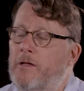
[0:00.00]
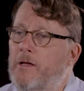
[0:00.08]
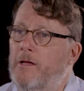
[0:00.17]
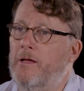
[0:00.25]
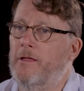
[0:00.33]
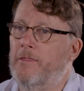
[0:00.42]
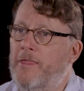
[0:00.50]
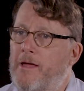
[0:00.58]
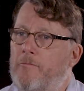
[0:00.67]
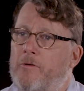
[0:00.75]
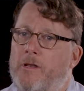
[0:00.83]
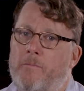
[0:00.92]
and
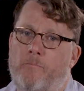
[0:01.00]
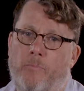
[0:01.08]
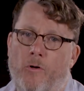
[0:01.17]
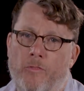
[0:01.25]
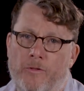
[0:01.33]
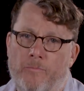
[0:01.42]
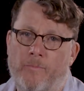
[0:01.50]
that really bothered